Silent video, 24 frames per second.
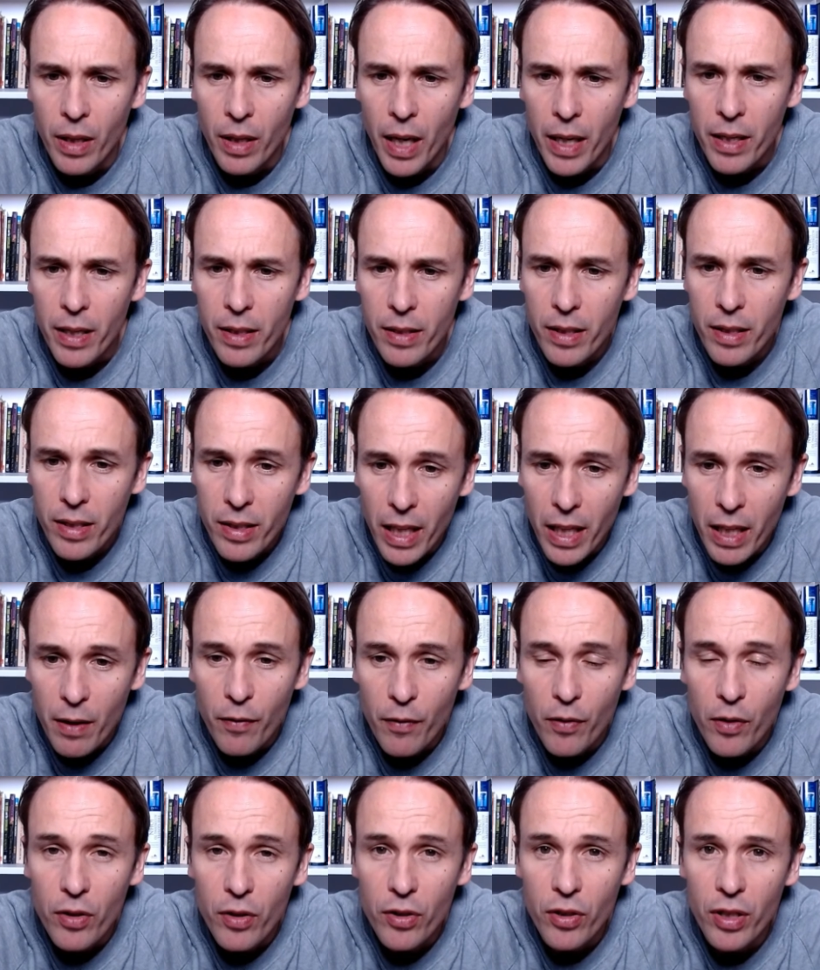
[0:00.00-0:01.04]
And it's the
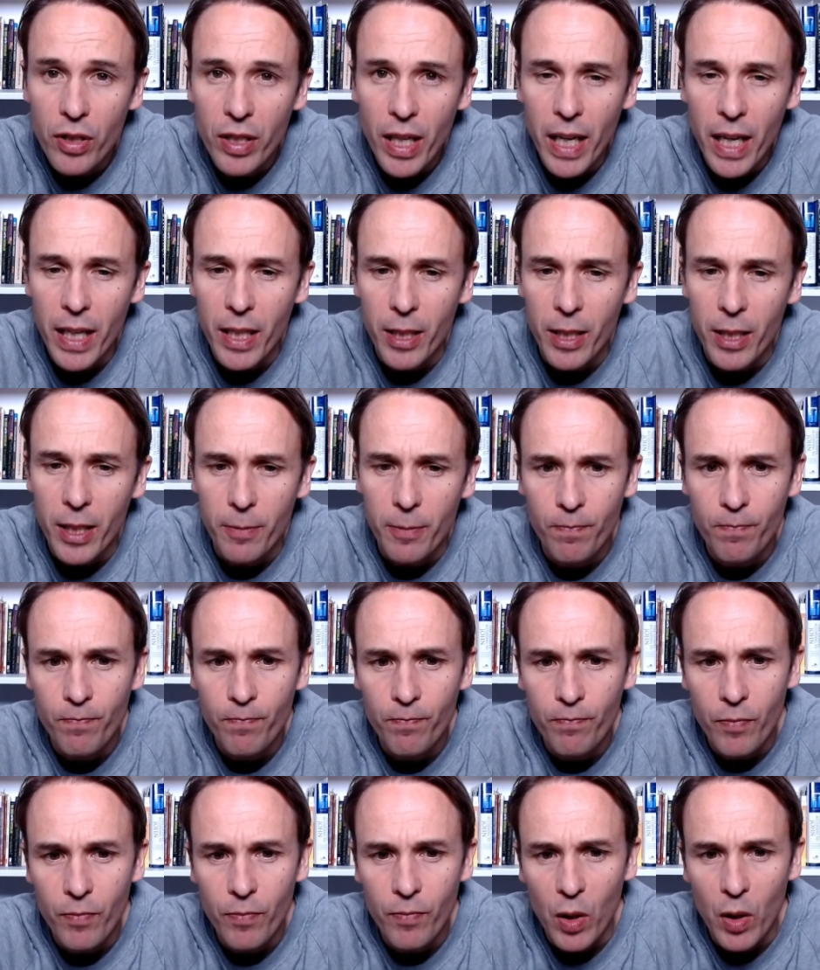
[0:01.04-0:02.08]
same for us today.
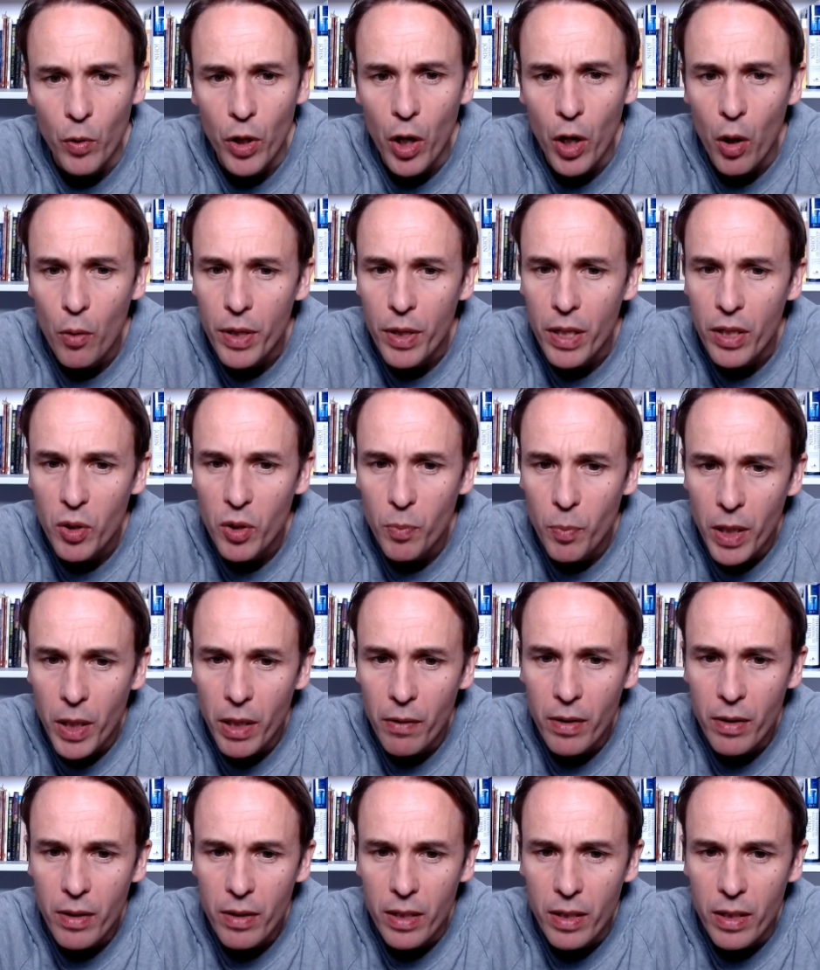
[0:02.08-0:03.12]
We only
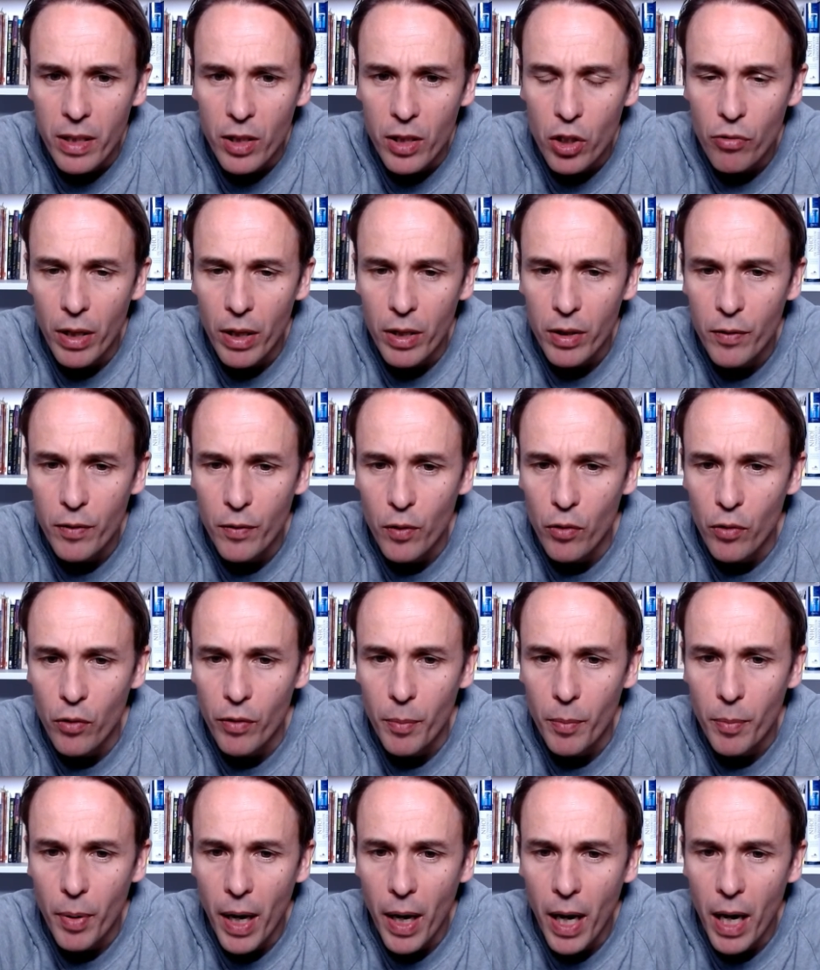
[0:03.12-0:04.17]
experience his
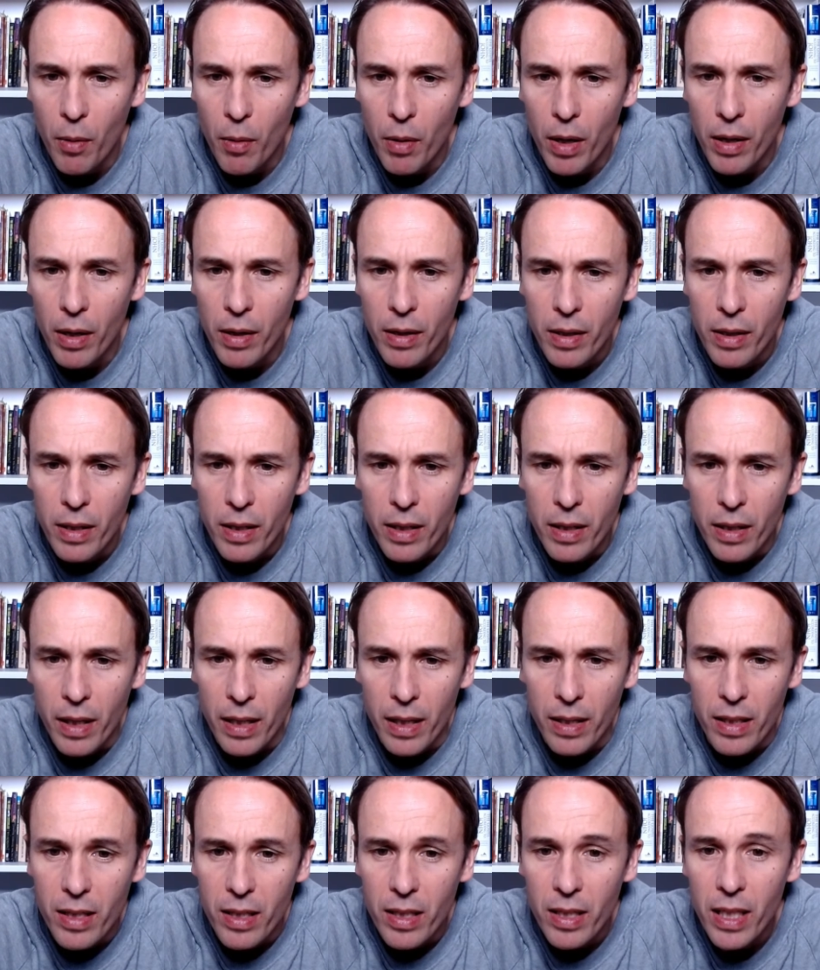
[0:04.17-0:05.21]
transforming power
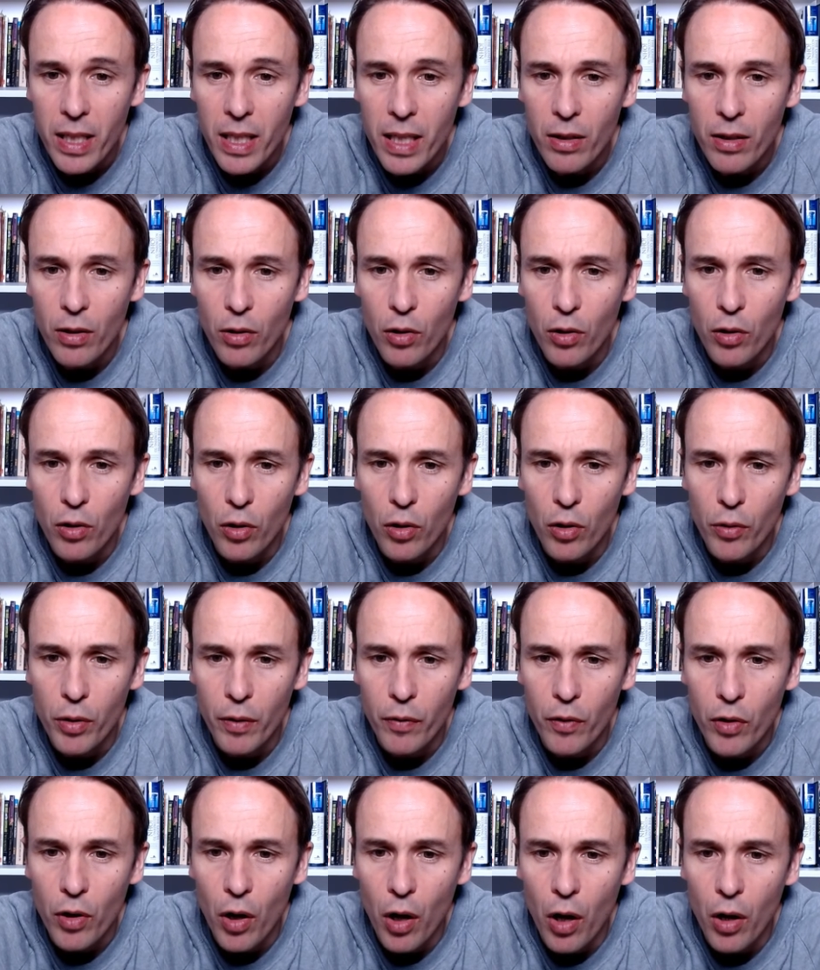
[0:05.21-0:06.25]
and see the glory
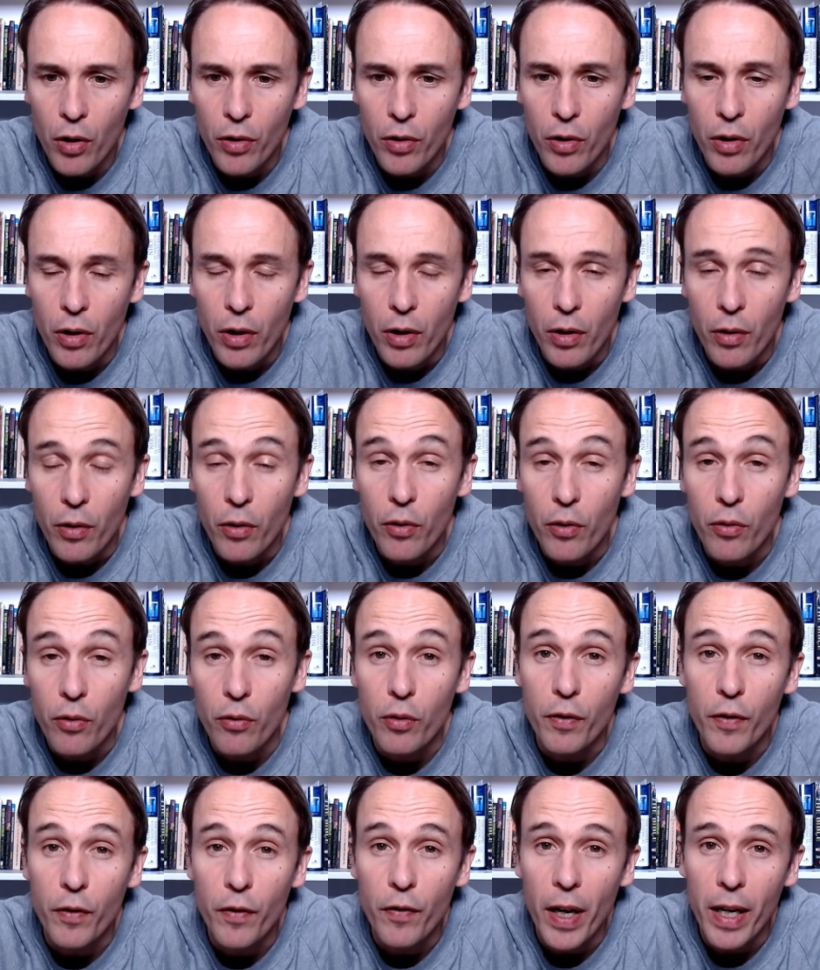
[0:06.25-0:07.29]
of God
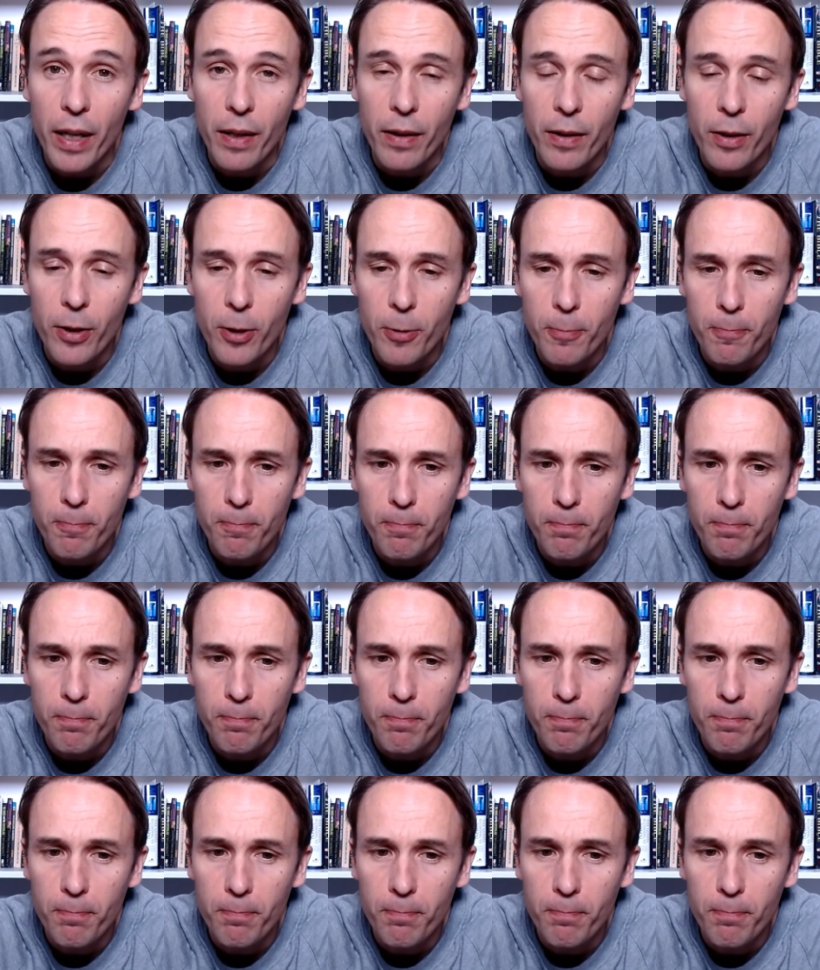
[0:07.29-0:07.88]
through faith.